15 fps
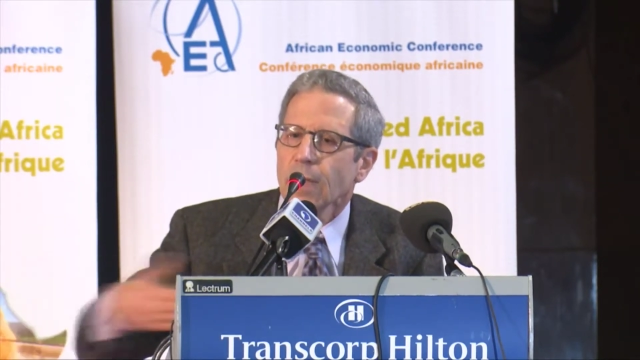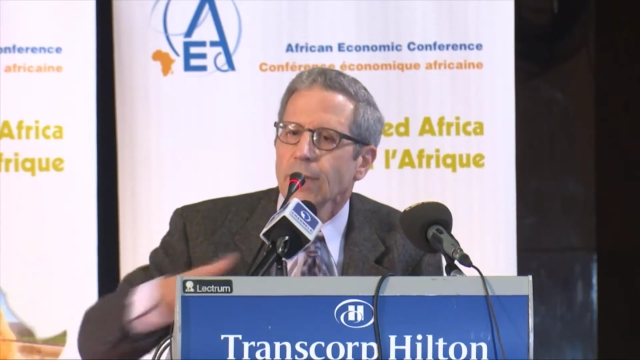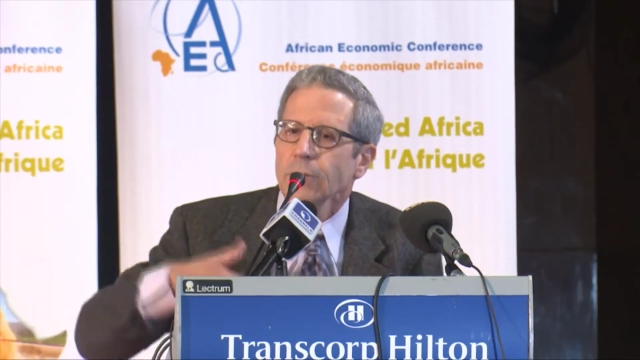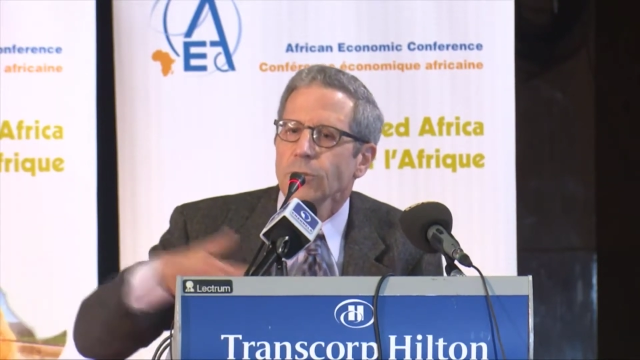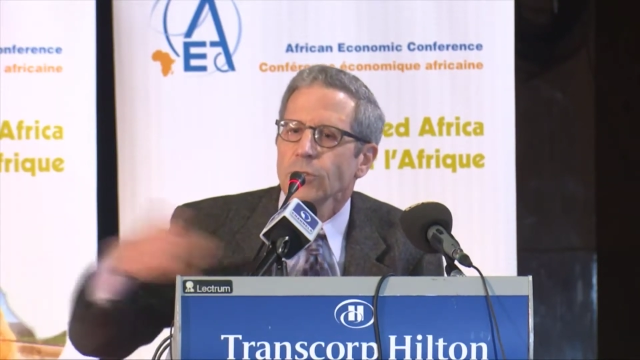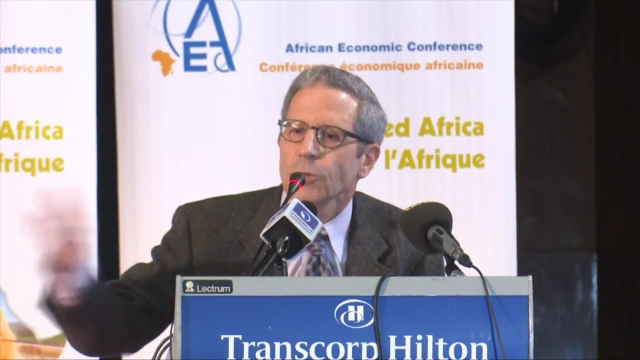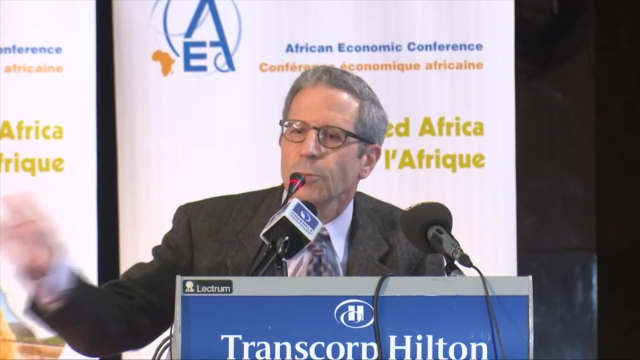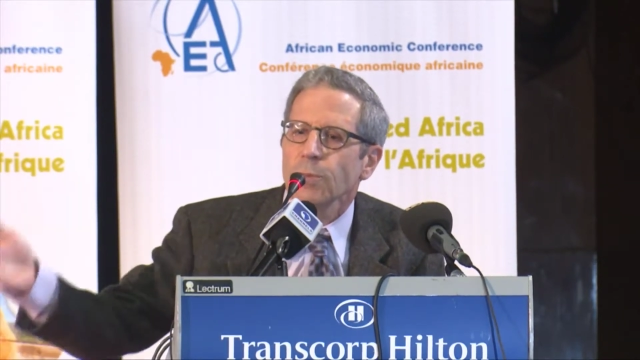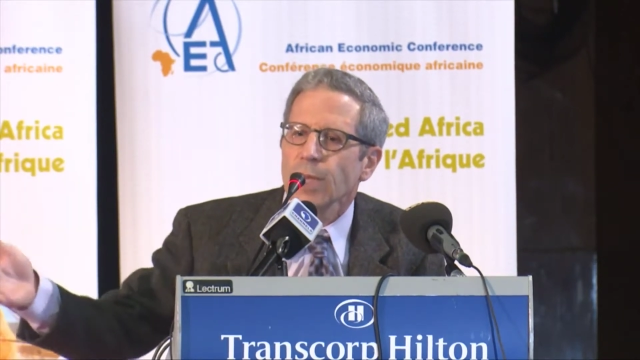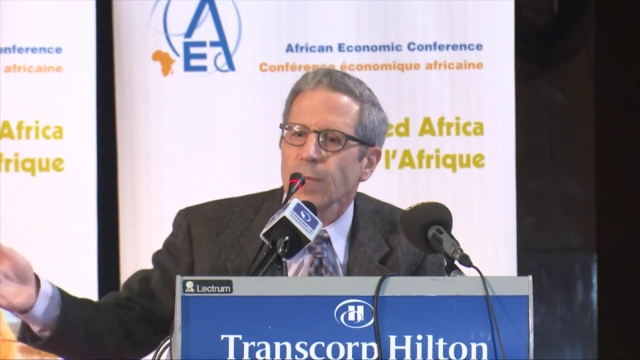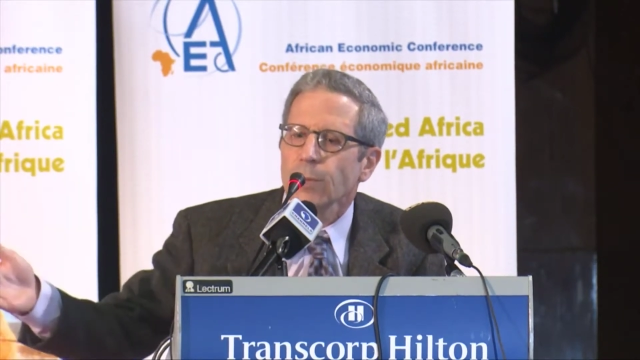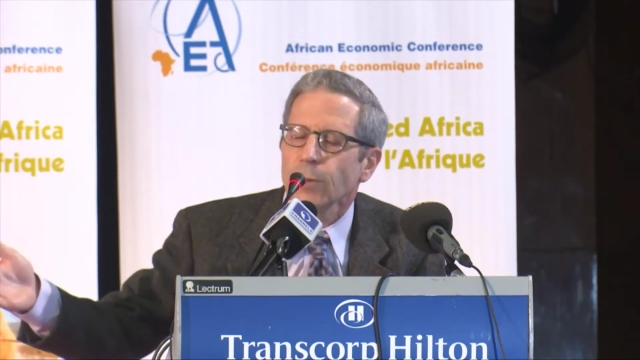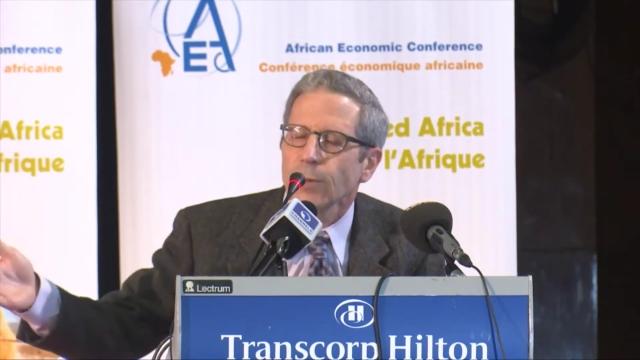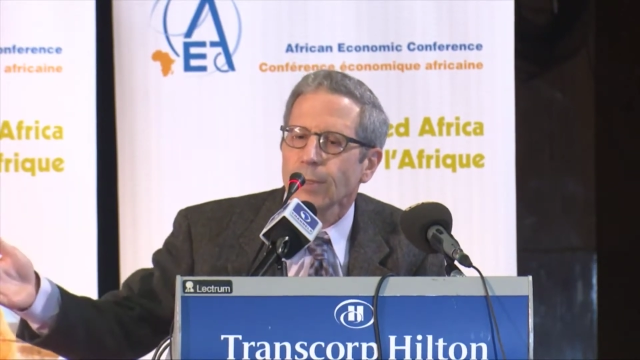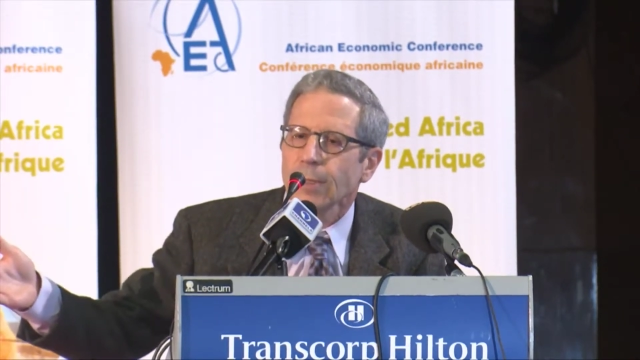to
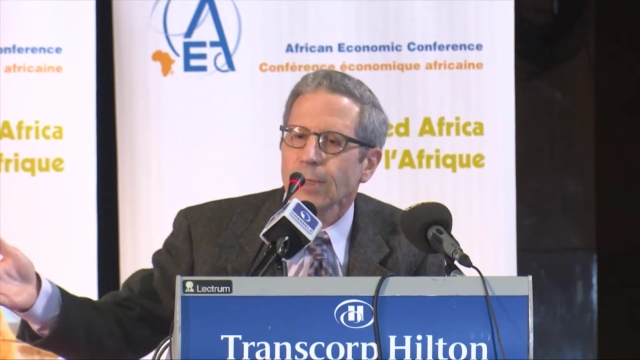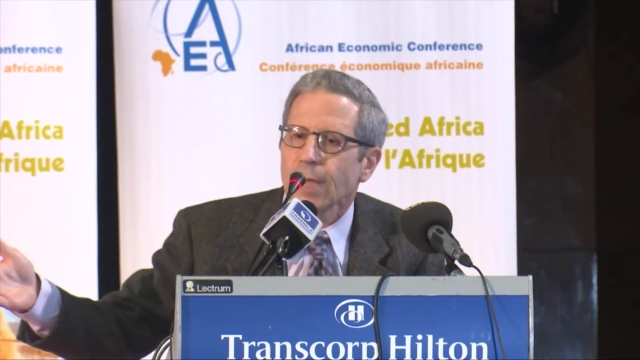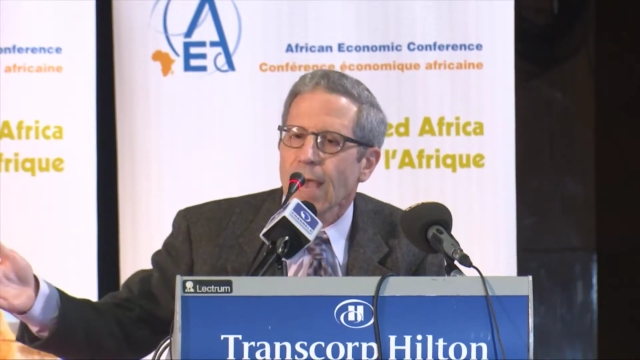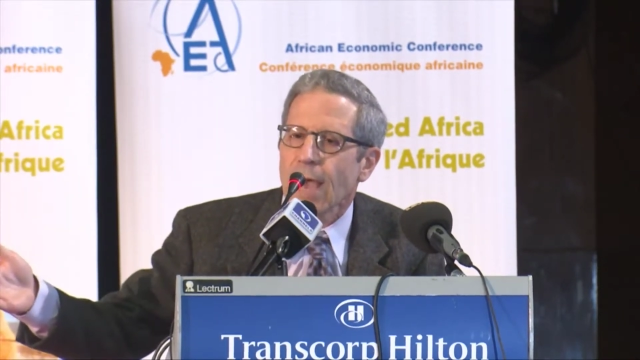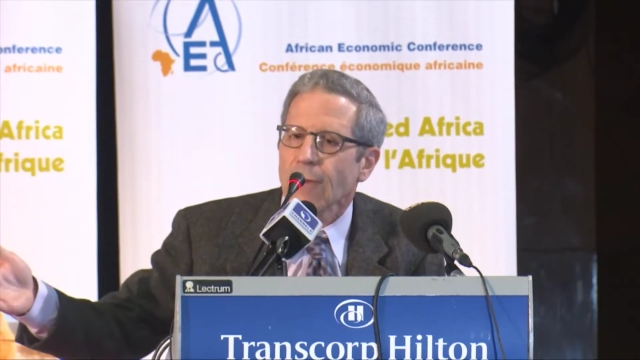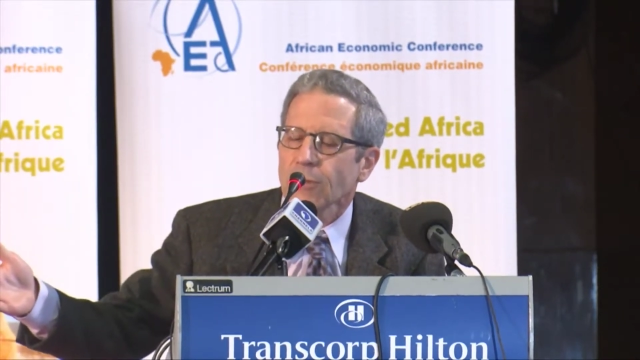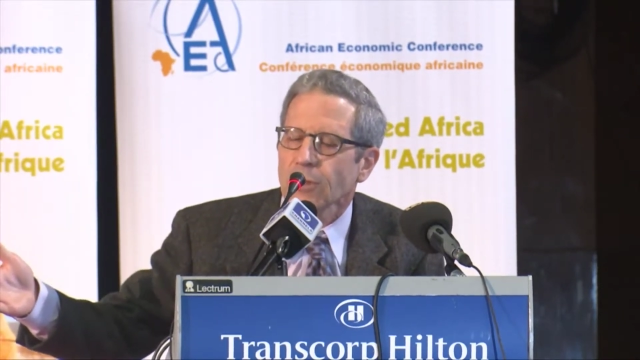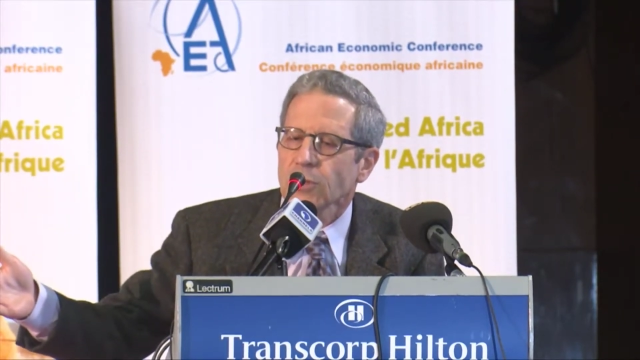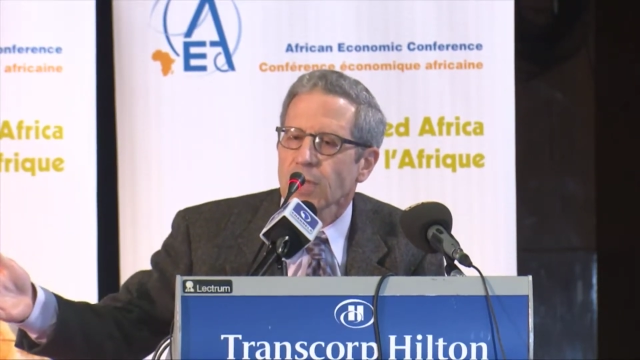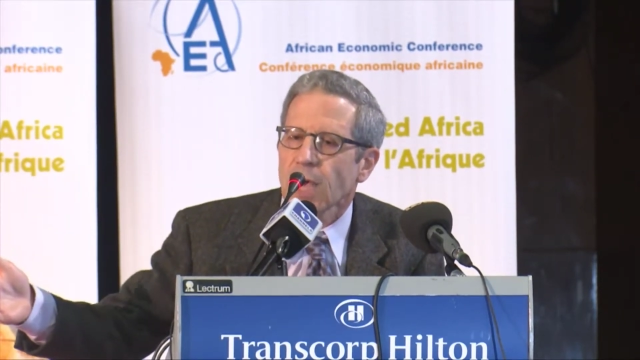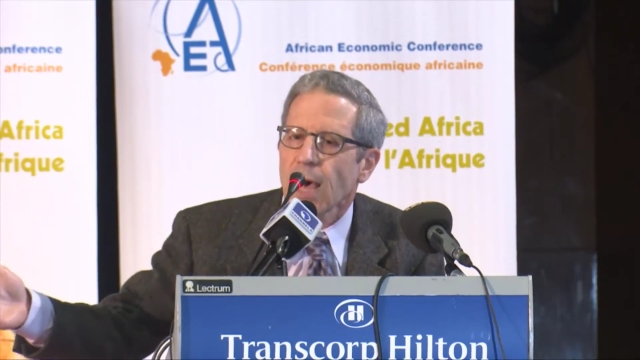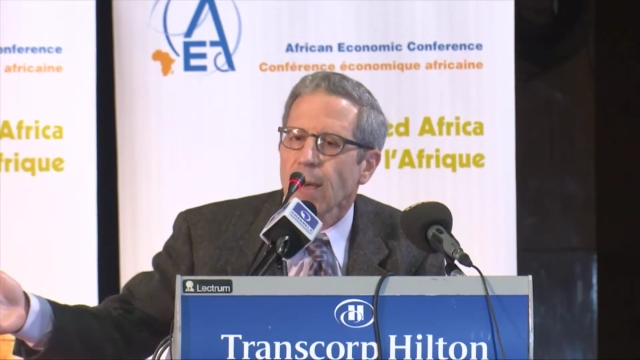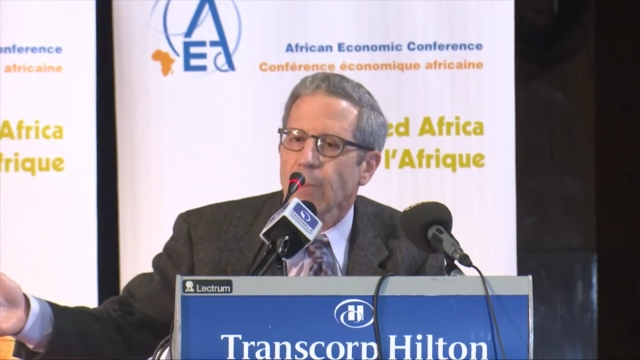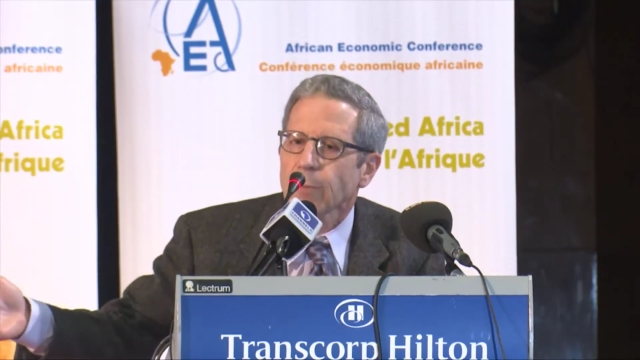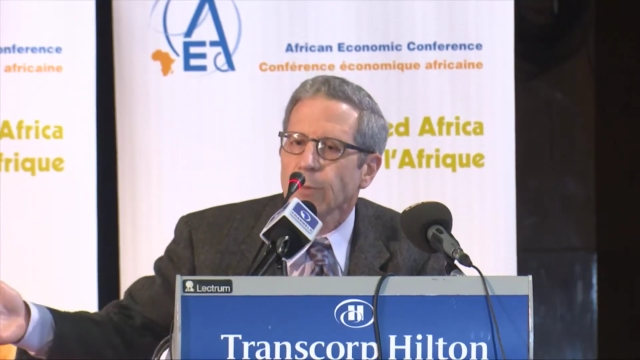people at the
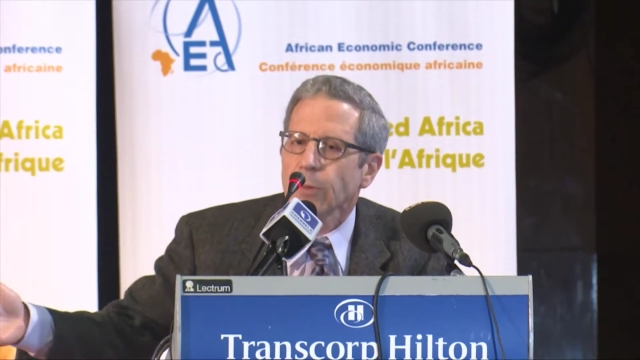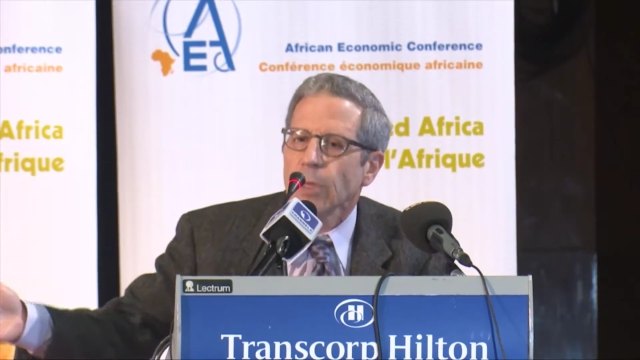top,